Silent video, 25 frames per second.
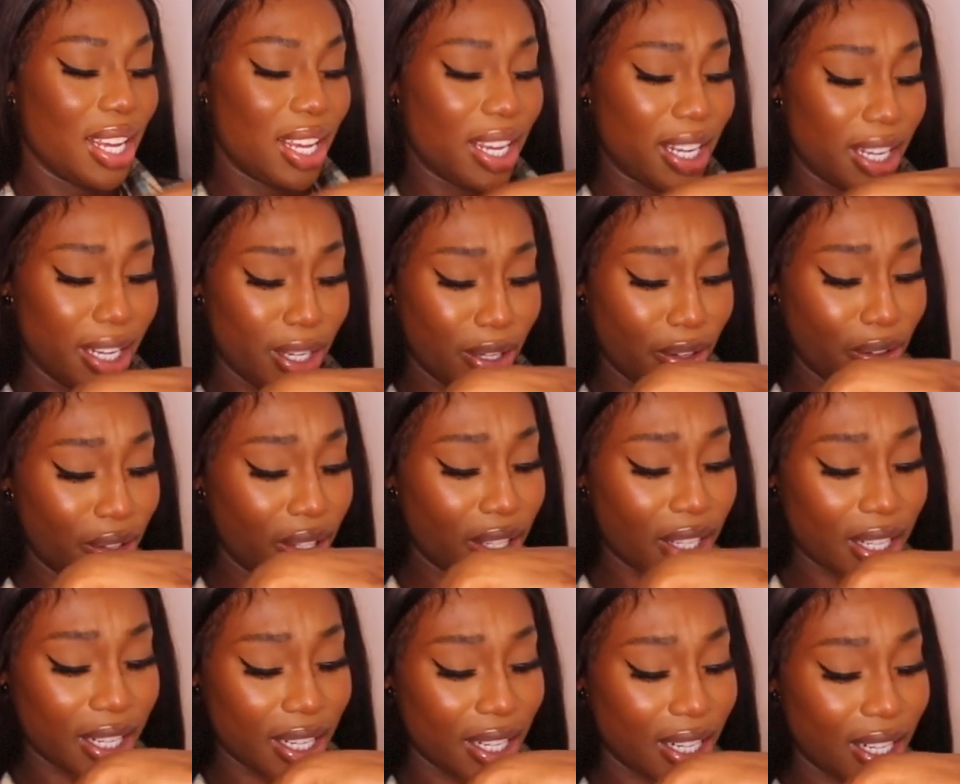it
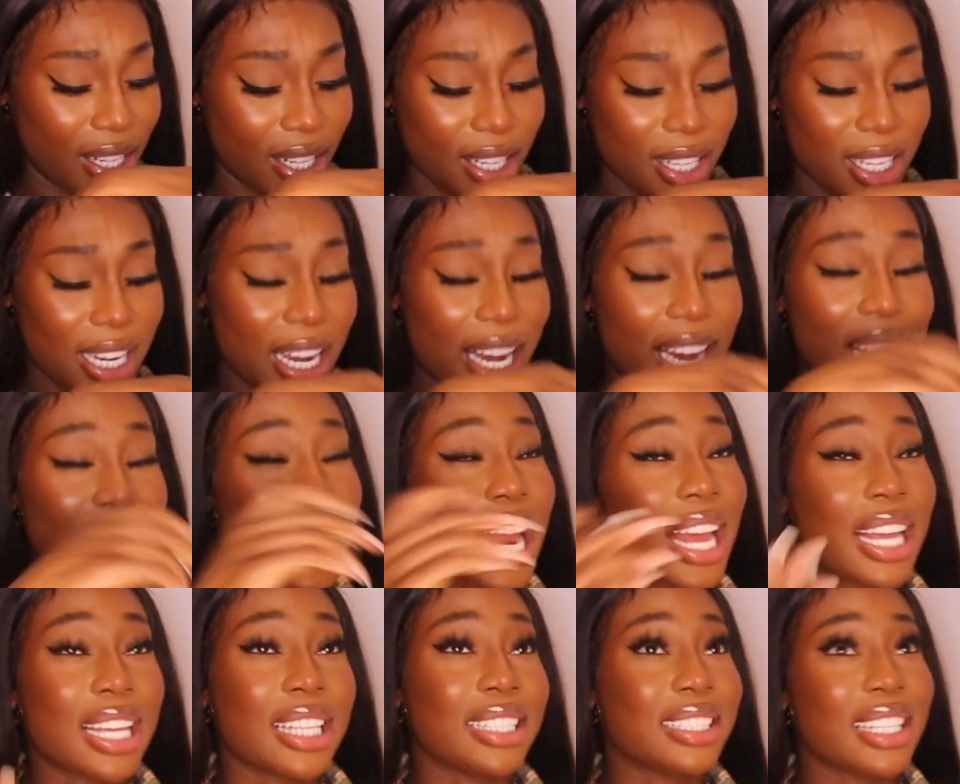ain't
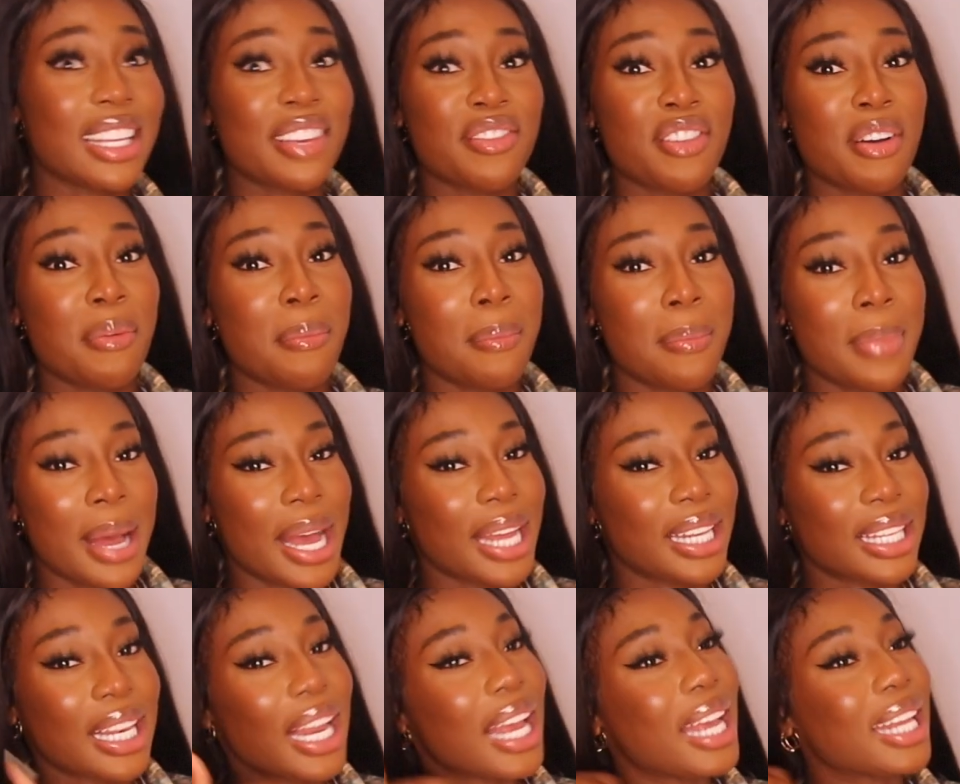like it's even
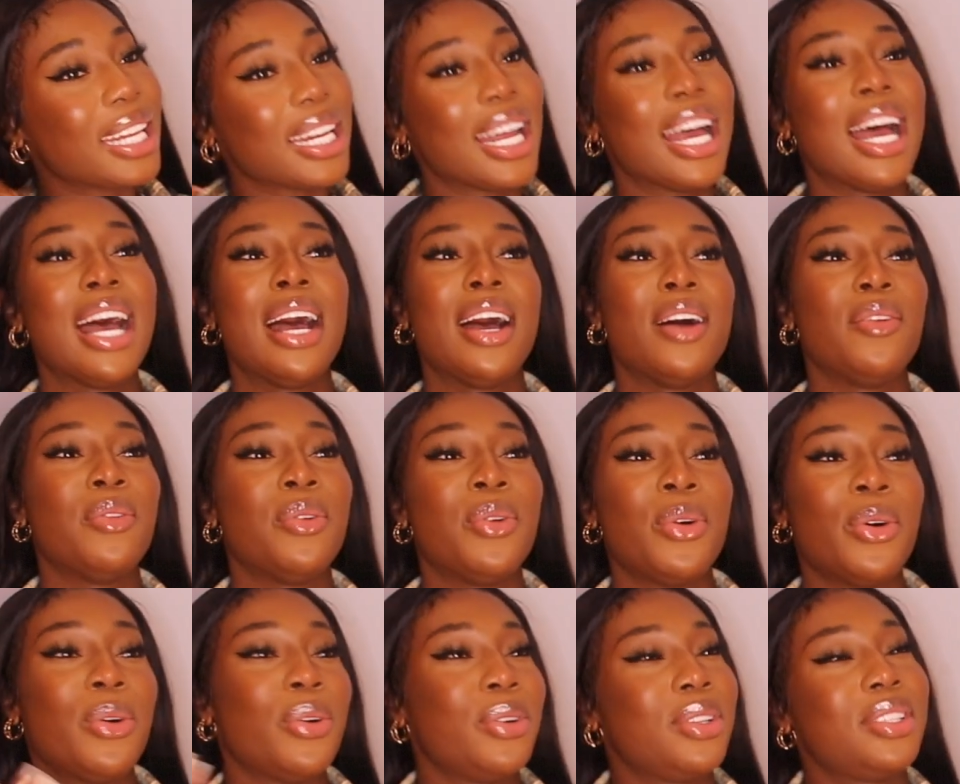bad like that,
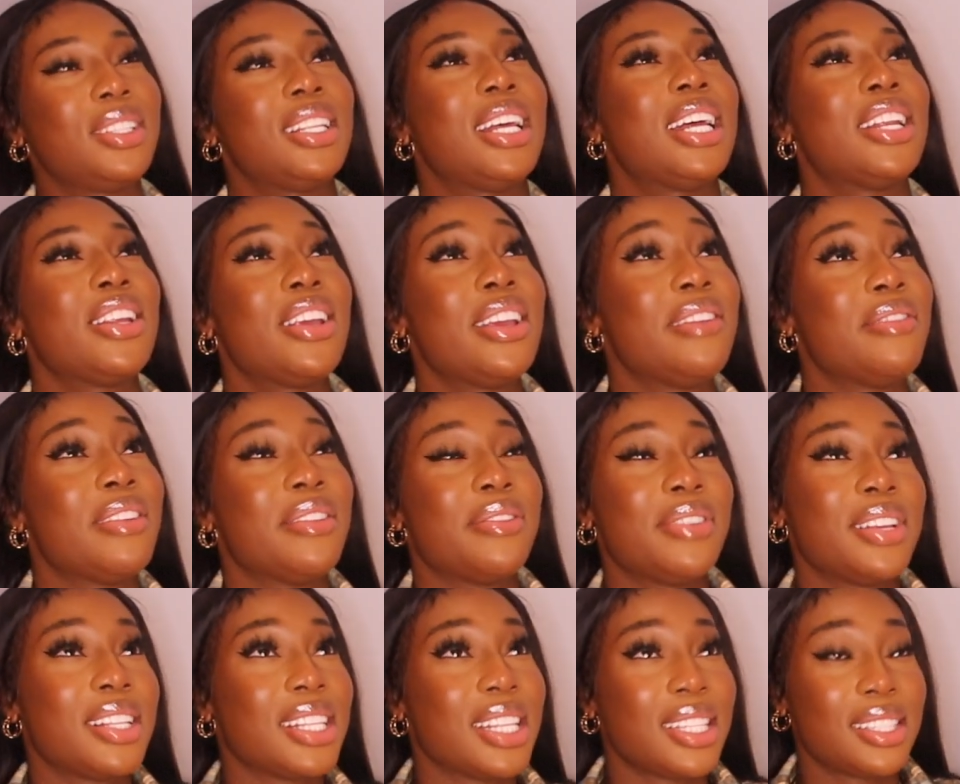or I don't even
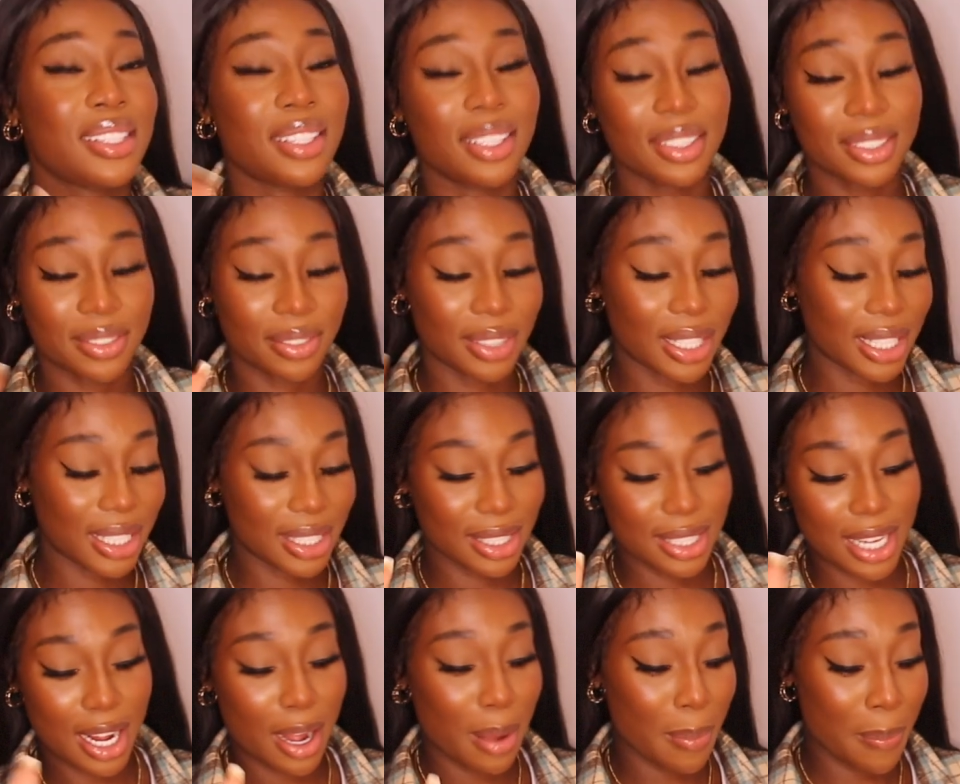think there's such thing
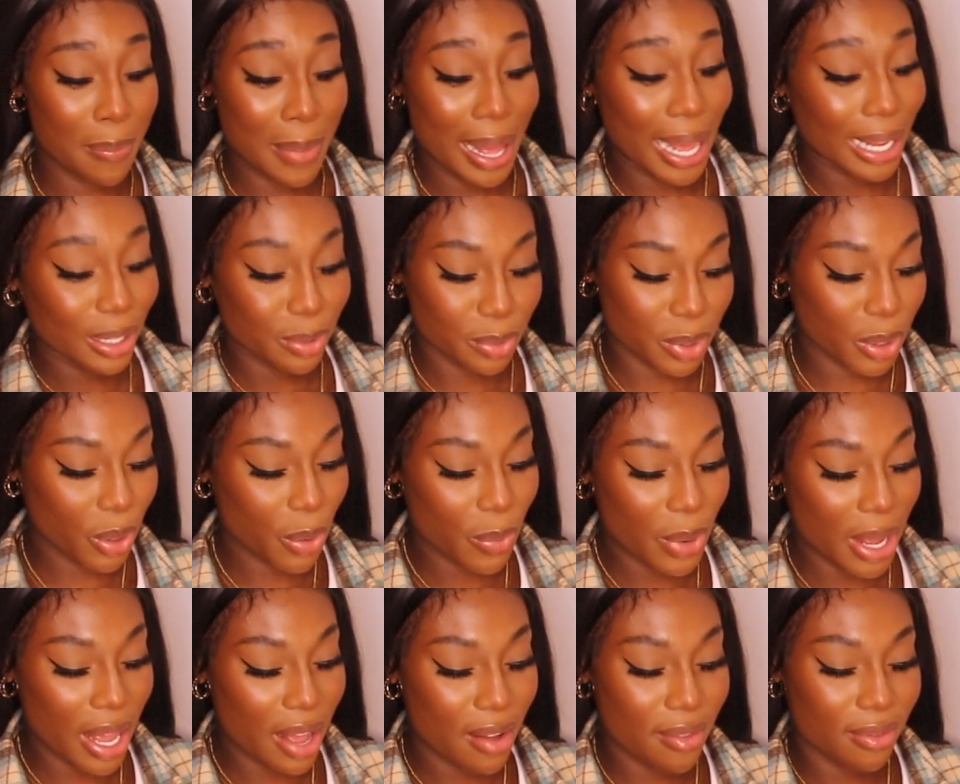as like a bad one or
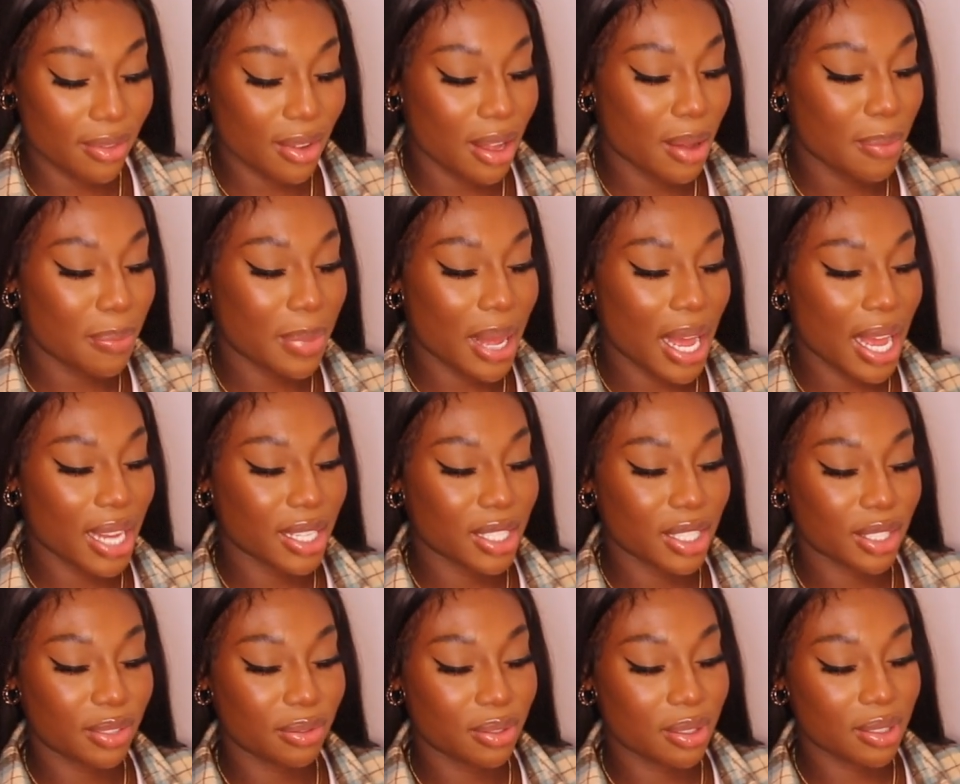whatever, but I
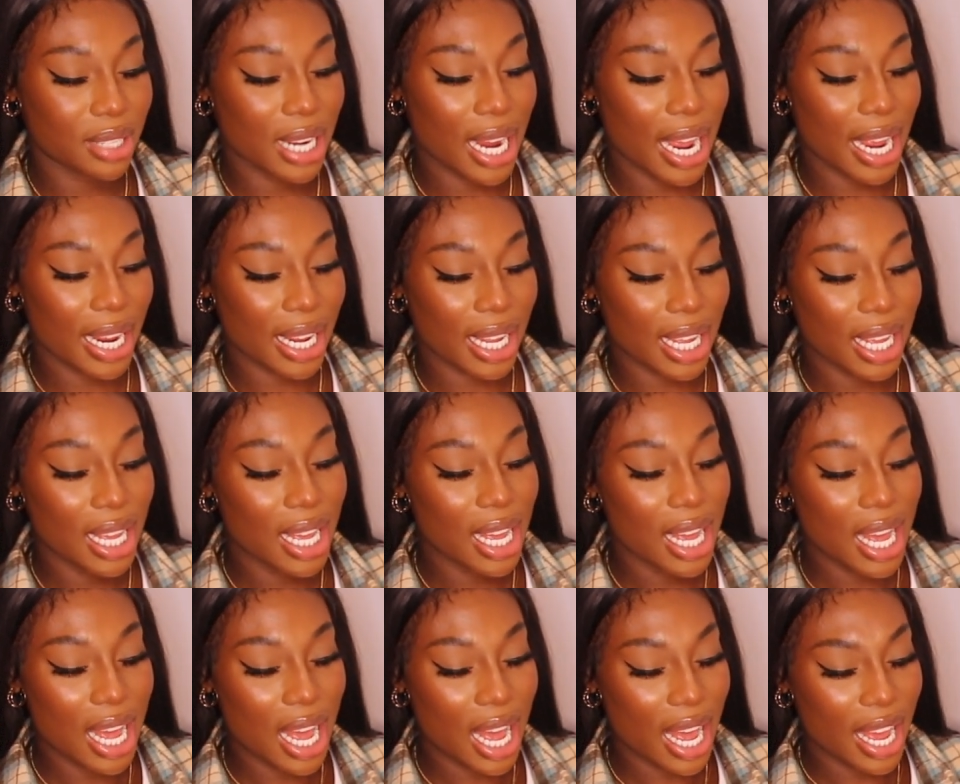just feel like
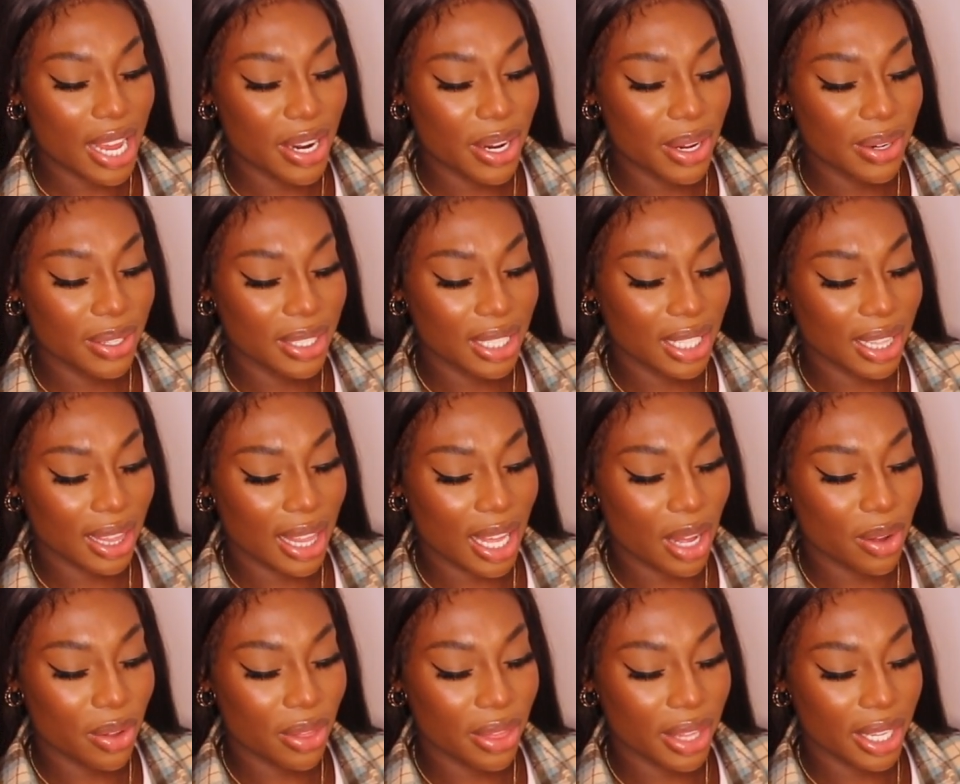I don't need
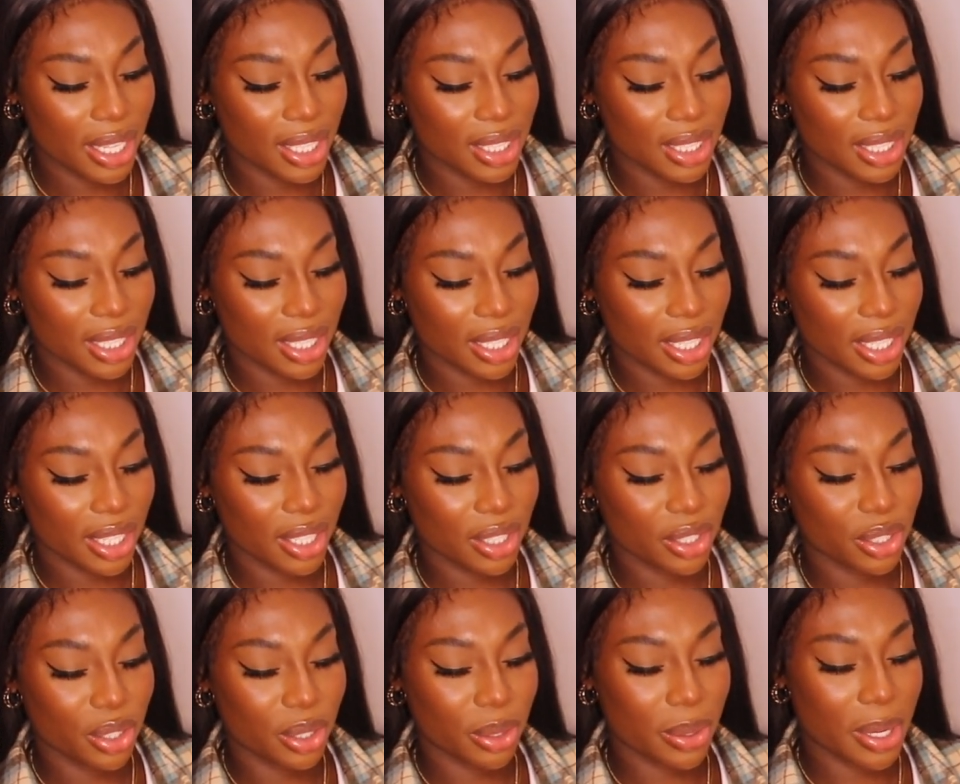that on the
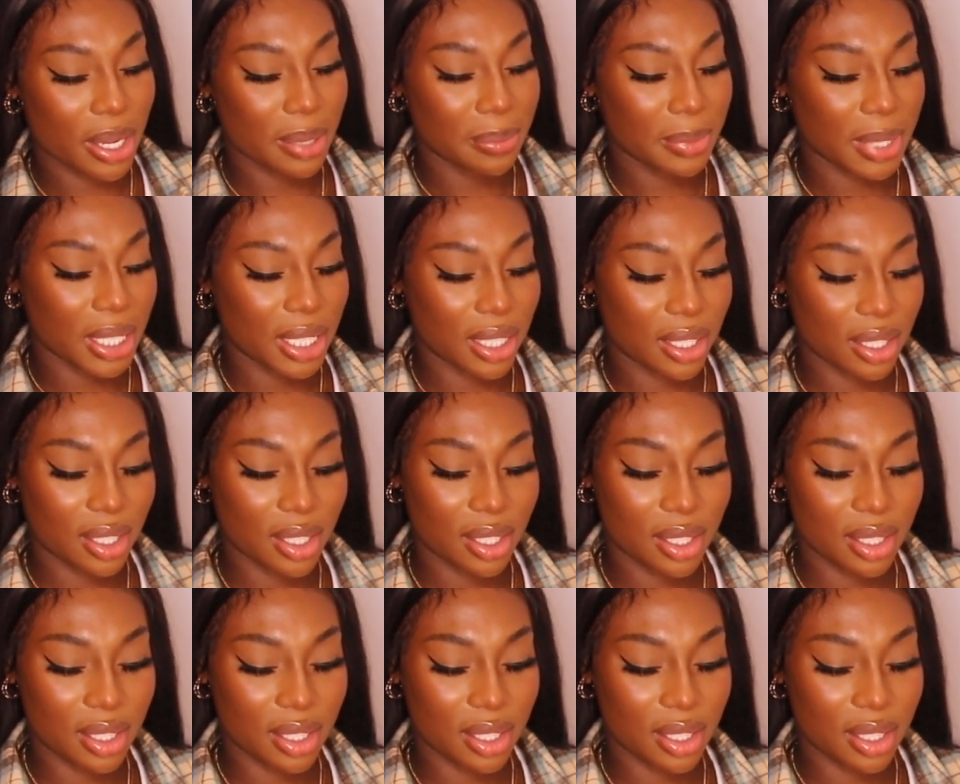internet, do you know what I mean?